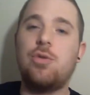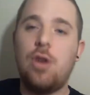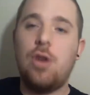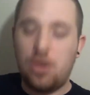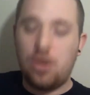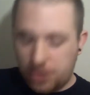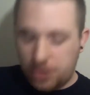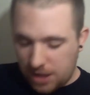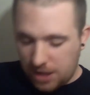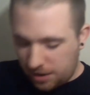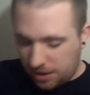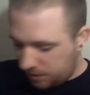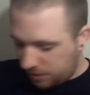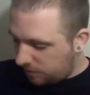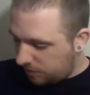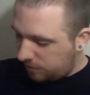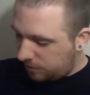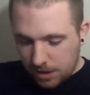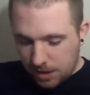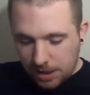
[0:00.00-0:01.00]

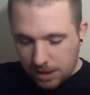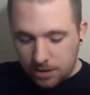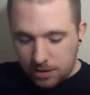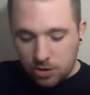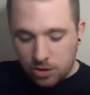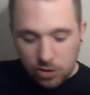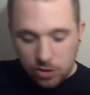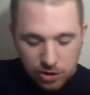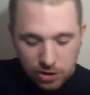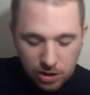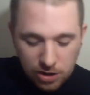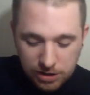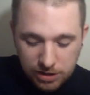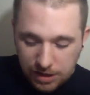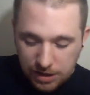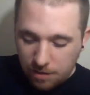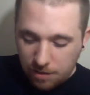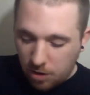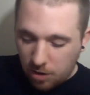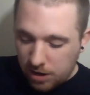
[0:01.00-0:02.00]
Roxanne. It does not
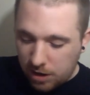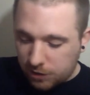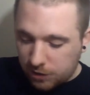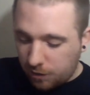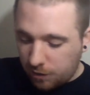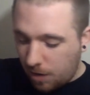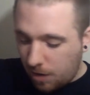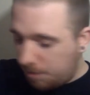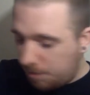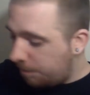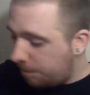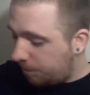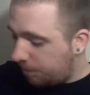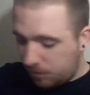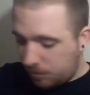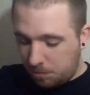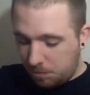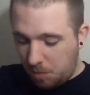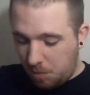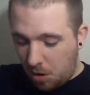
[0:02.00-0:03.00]
say where it's from,
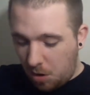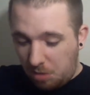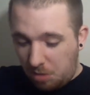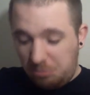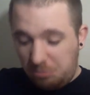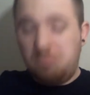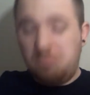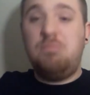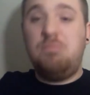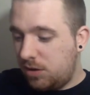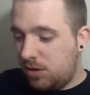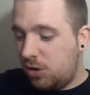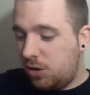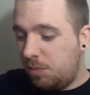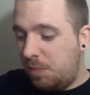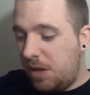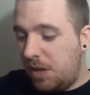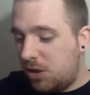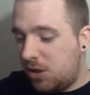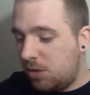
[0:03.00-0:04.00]
but
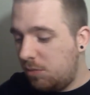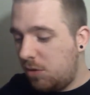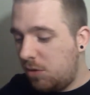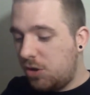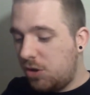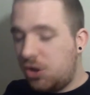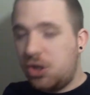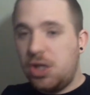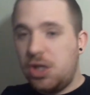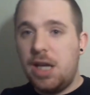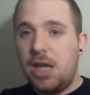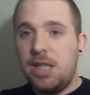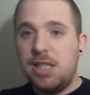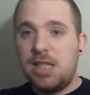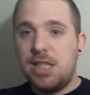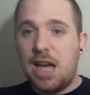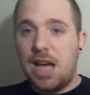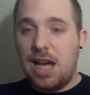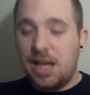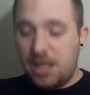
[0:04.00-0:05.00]
should be some good shit
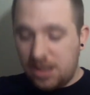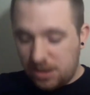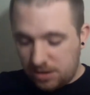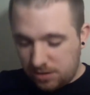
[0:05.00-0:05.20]
inside.